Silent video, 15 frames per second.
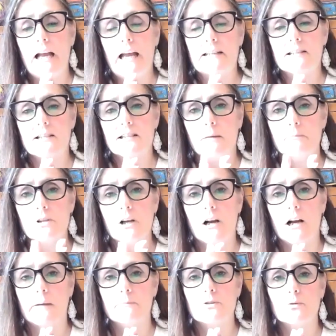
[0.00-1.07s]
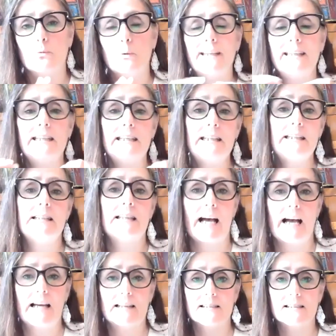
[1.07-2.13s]
And sometimes we need
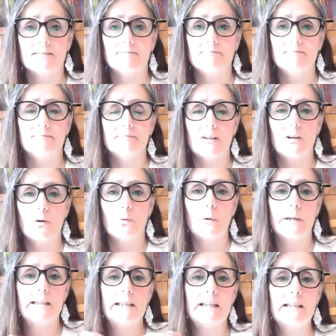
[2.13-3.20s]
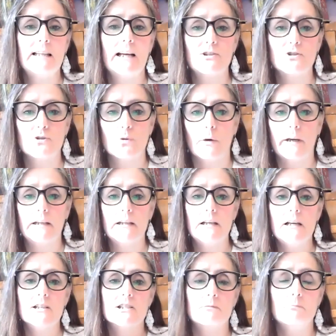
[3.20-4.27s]
that. We need that joy
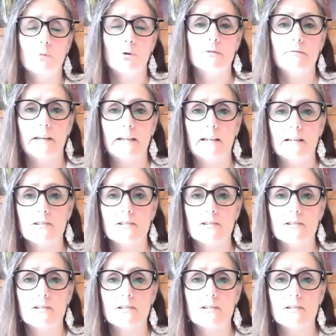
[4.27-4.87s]
to motivate